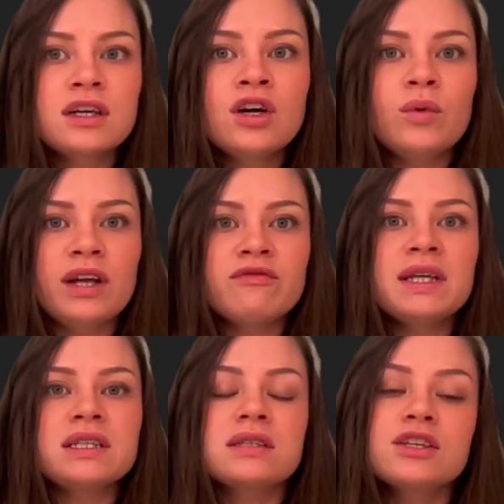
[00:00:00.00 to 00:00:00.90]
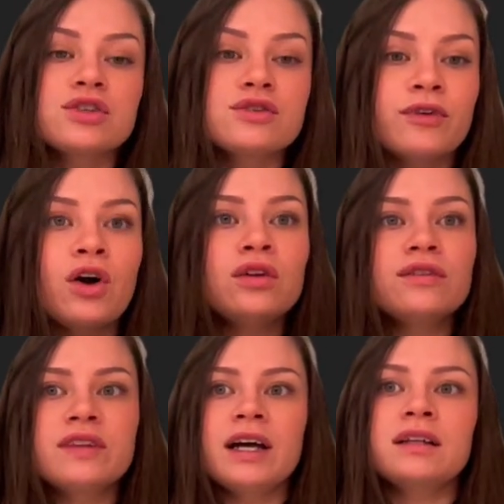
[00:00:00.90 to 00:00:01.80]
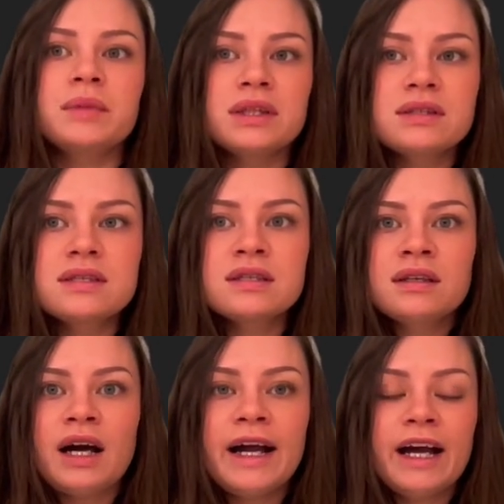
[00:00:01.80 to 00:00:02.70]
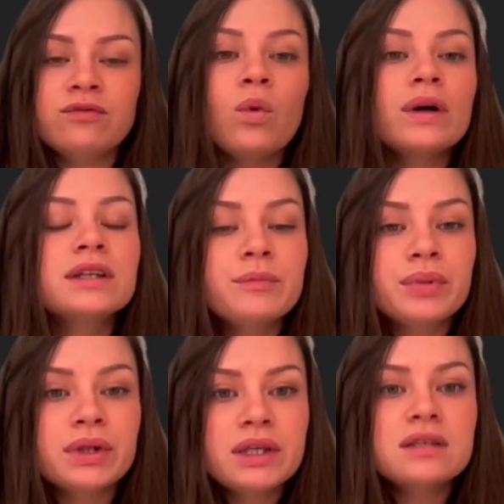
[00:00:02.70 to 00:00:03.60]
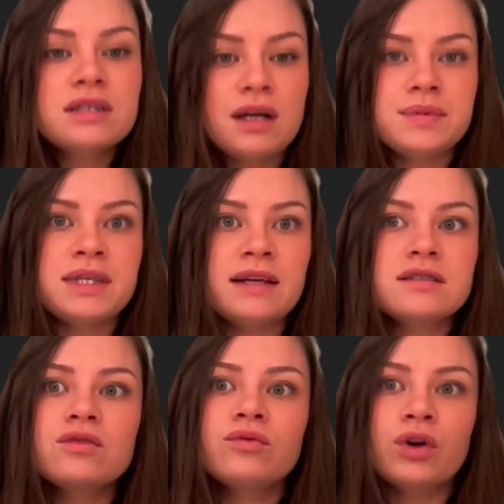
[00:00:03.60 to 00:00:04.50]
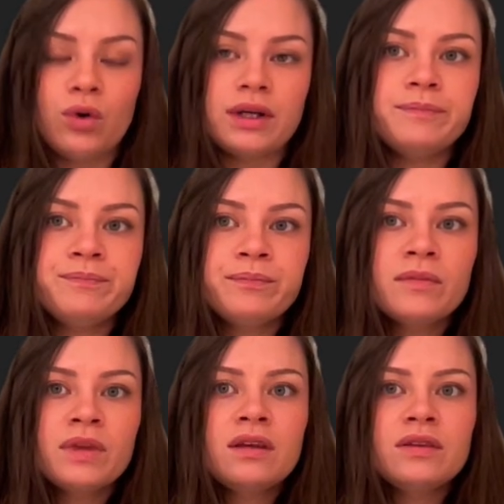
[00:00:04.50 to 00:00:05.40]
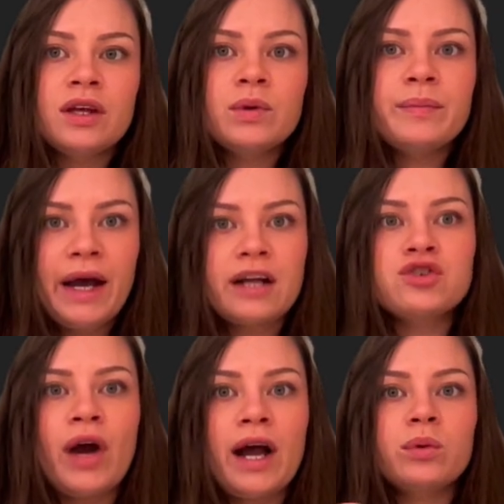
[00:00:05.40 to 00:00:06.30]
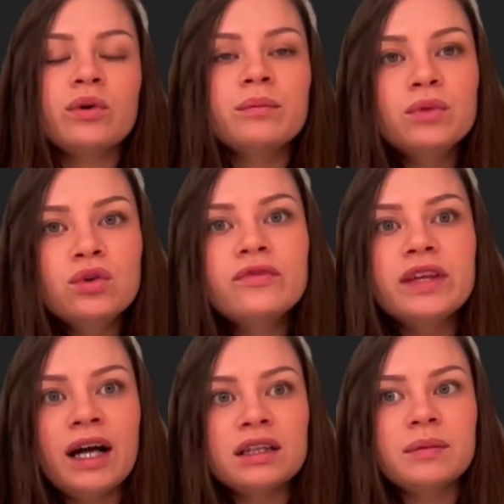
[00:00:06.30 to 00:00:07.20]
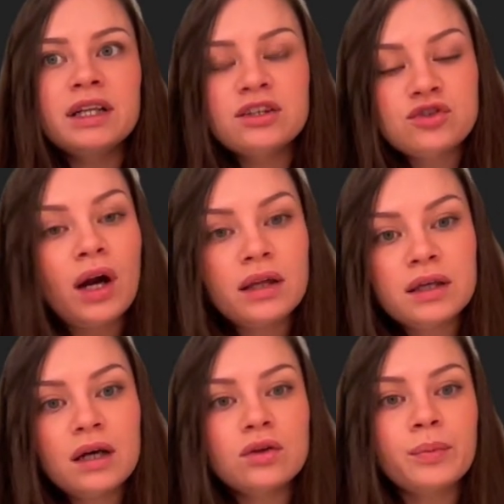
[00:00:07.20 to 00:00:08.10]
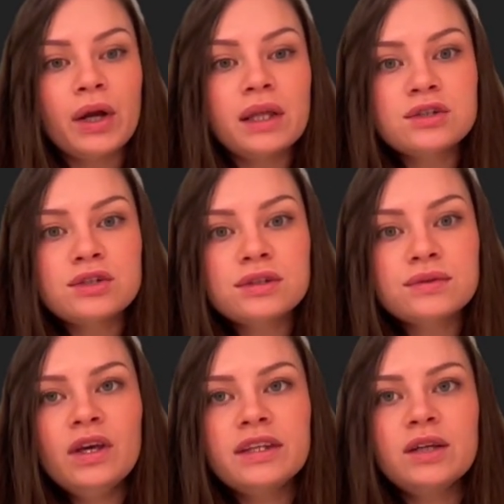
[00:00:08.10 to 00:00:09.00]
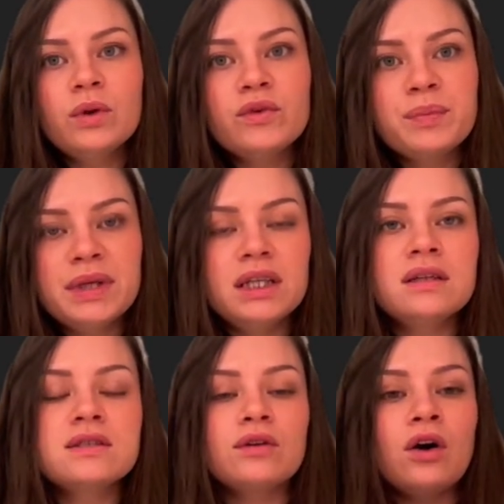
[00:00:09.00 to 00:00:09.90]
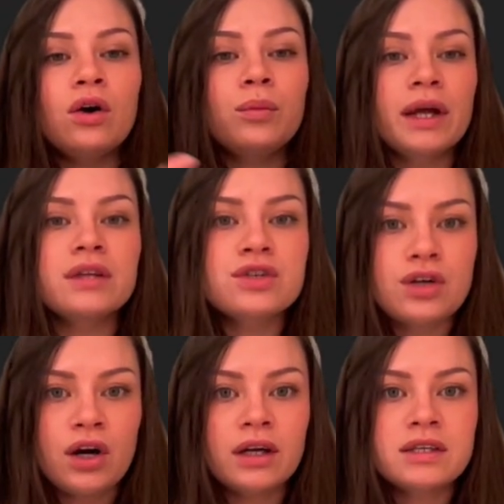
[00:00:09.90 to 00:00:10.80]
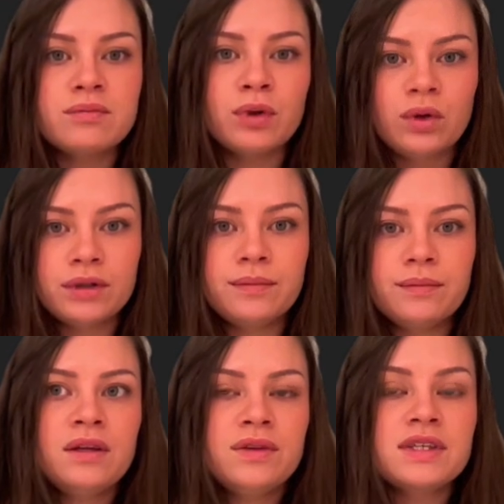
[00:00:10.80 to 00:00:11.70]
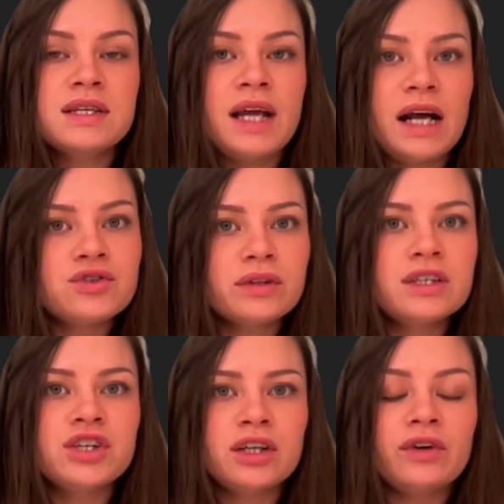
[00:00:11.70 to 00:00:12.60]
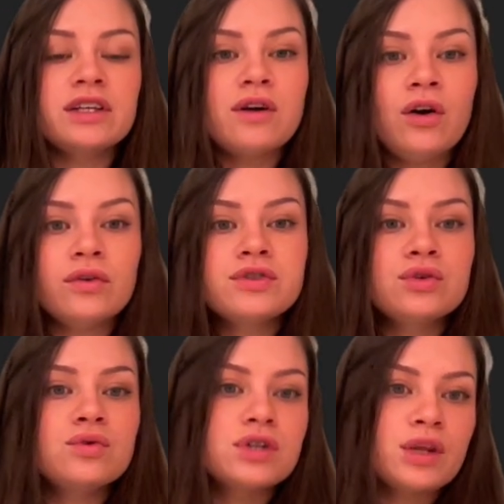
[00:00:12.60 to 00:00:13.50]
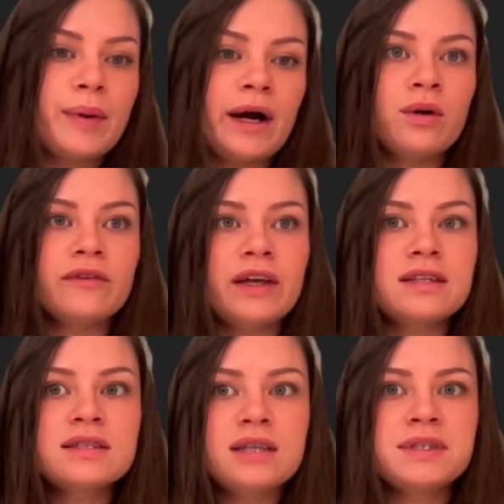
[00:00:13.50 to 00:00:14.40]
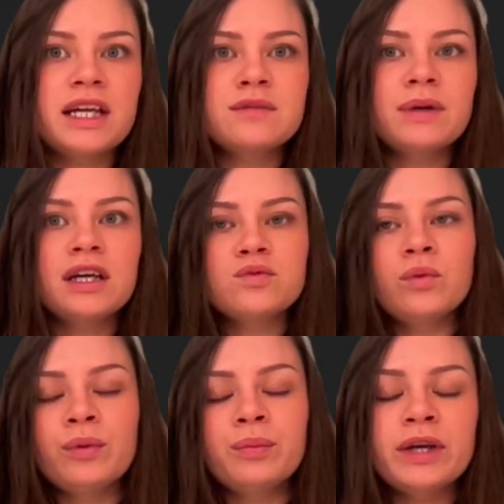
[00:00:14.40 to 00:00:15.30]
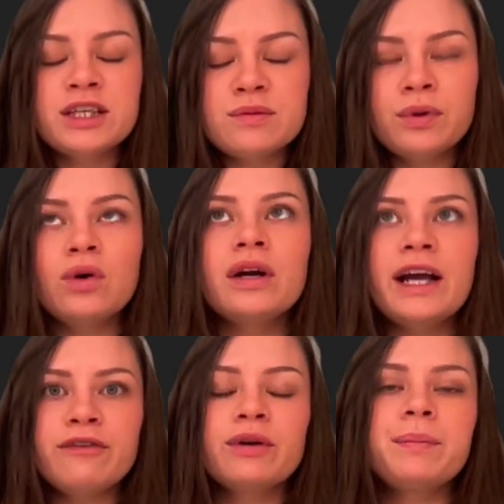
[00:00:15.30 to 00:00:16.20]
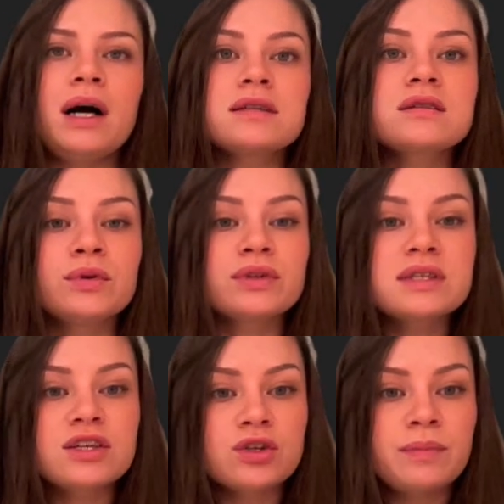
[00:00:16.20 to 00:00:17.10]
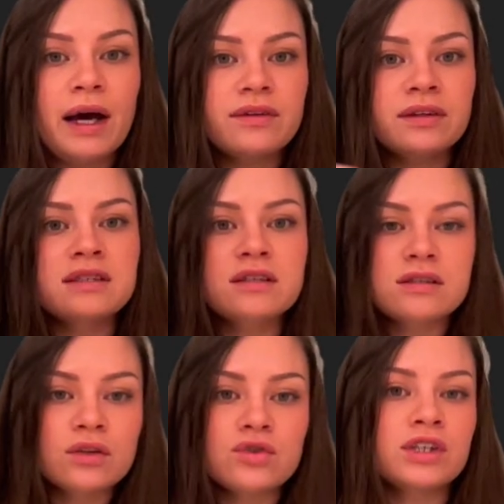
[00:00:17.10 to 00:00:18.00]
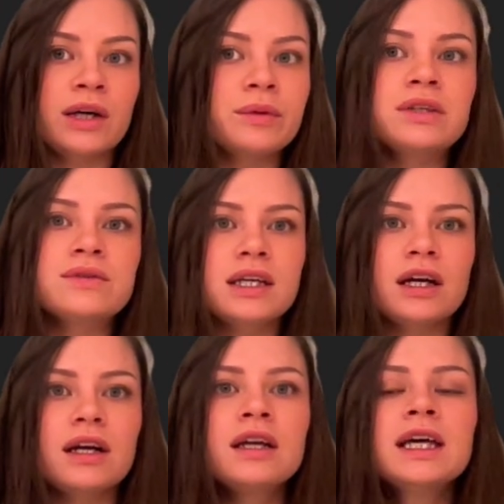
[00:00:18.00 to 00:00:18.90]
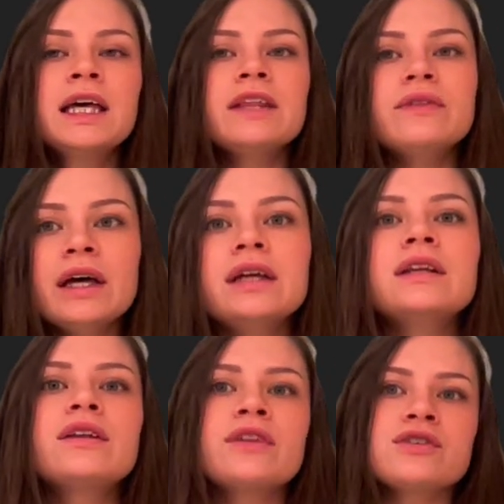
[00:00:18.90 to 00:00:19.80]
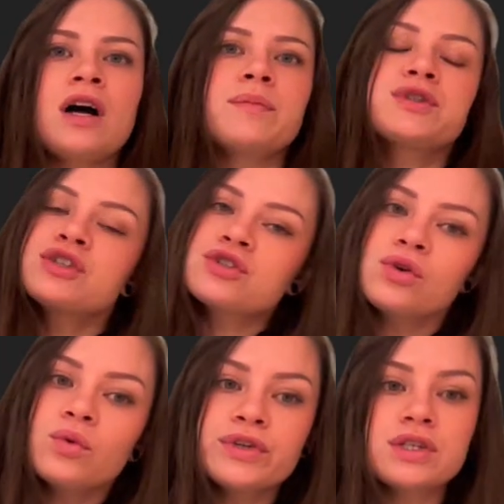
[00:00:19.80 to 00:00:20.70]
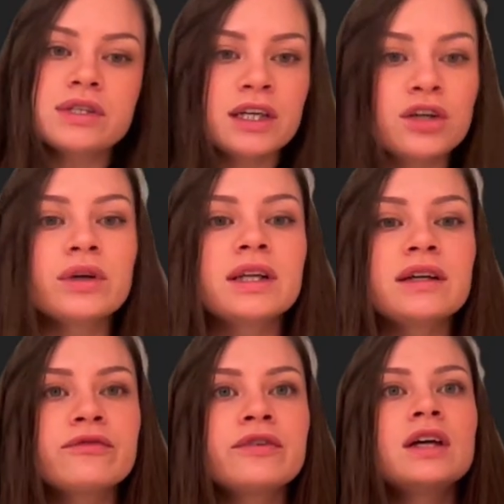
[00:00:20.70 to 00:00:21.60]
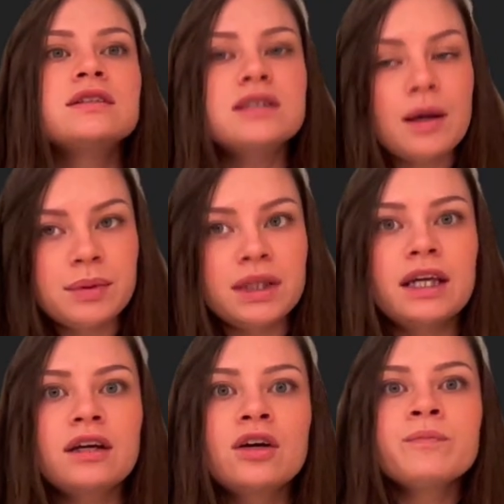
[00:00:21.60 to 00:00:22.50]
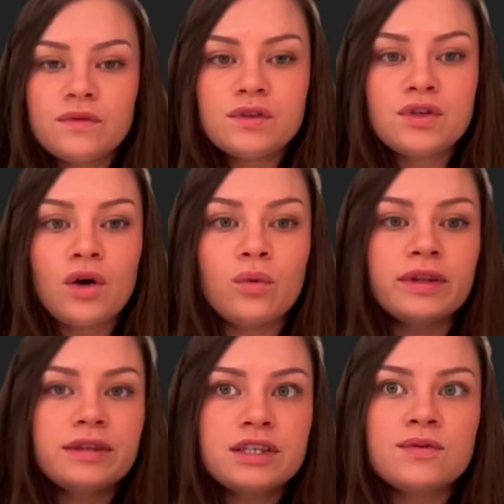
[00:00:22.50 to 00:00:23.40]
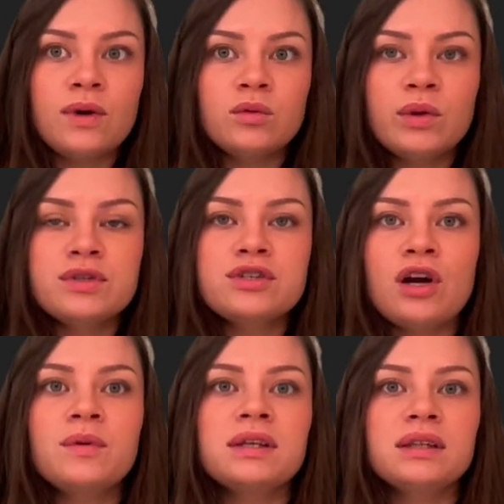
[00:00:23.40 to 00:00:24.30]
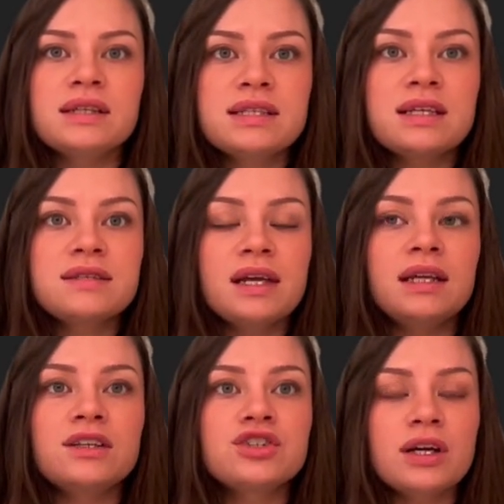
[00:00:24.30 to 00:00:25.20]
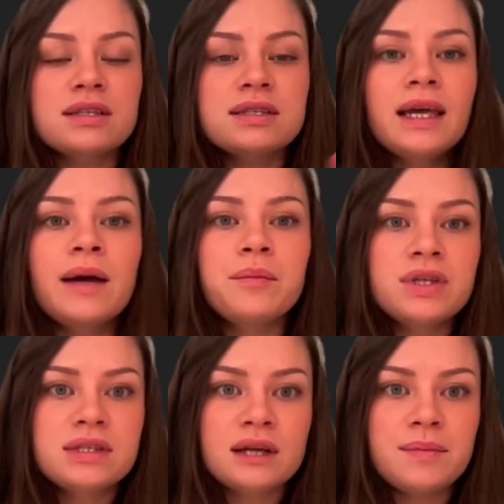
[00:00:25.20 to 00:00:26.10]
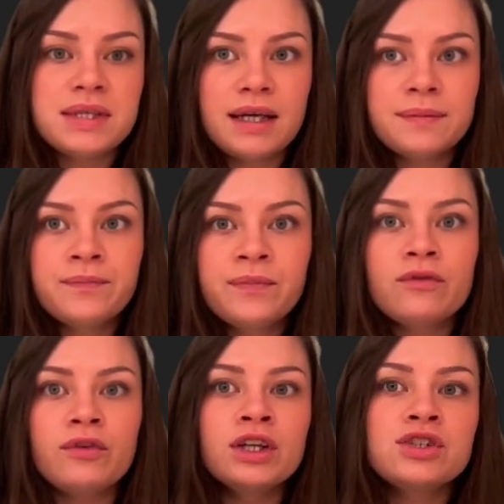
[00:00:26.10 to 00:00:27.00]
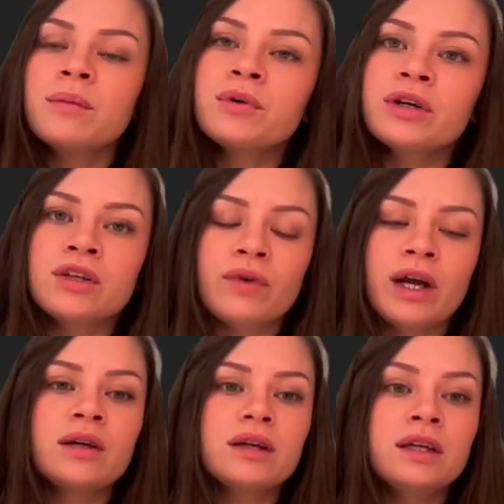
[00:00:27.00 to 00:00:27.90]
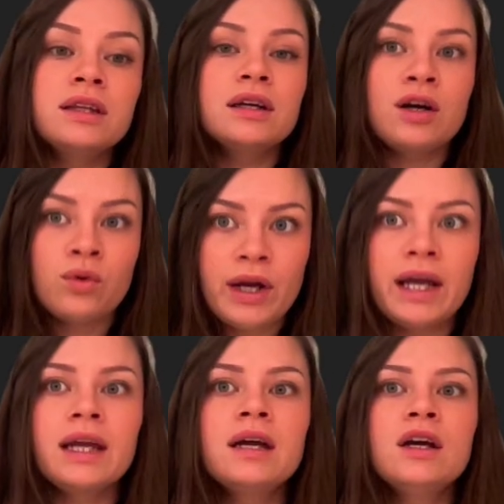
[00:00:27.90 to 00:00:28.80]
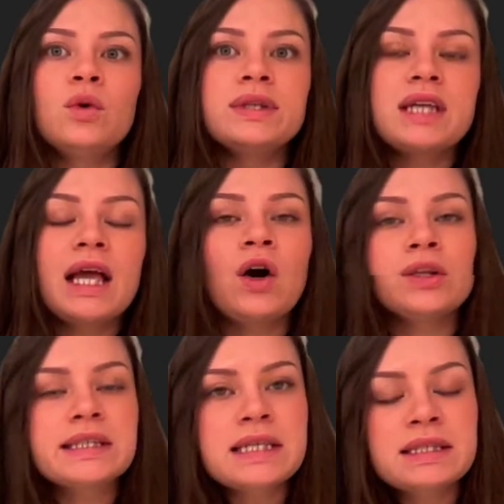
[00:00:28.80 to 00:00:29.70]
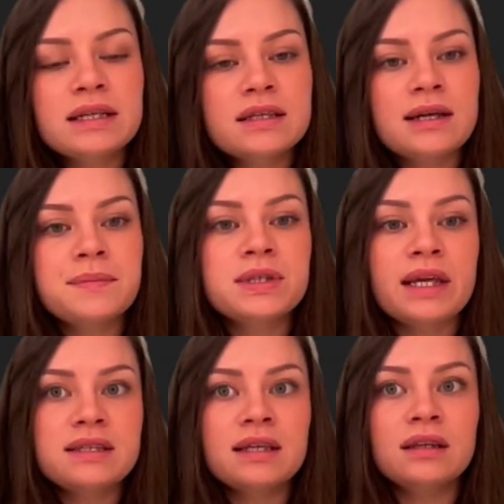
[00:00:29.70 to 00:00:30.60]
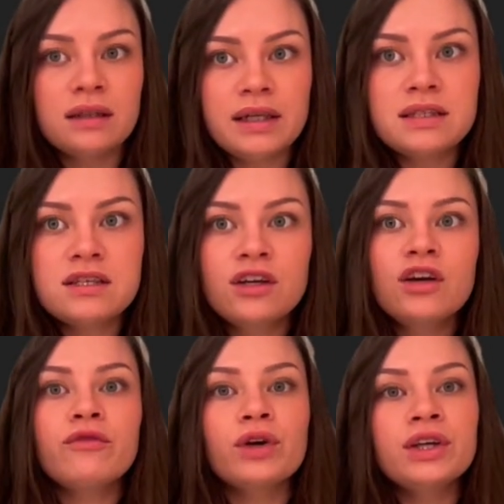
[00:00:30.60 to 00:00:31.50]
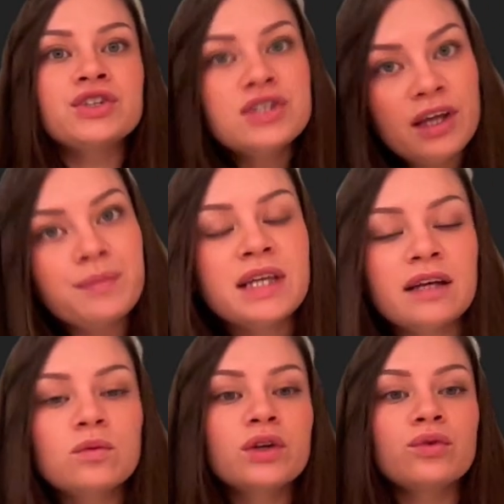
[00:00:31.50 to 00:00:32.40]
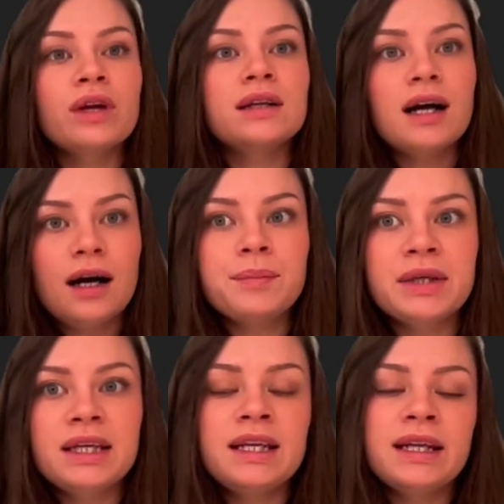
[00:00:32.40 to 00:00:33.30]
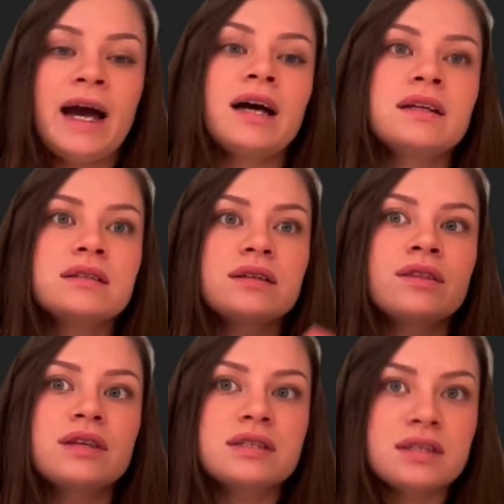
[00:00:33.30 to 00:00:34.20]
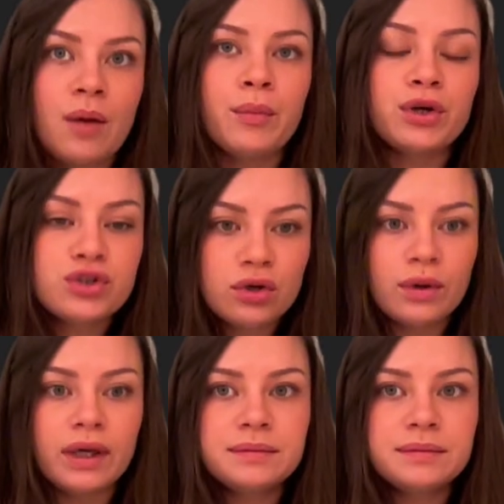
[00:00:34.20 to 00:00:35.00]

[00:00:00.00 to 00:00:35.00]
When I've made decisions for all of the elements, I have one complete subset, record it. Then we backtrack, we remove the element and try the other branch. And then we repeat until all branches are explored. This naturally generates all 2 to the power of n subsets because we explore every possible decision path, and that's the solution that we used here. Then there's option 2, which is iterative doubling. So with this one, we would start with a list containing just the empty subset. For each number in the array, we take all existing subsets in the list. For each subset, we create a copy and add this number to it.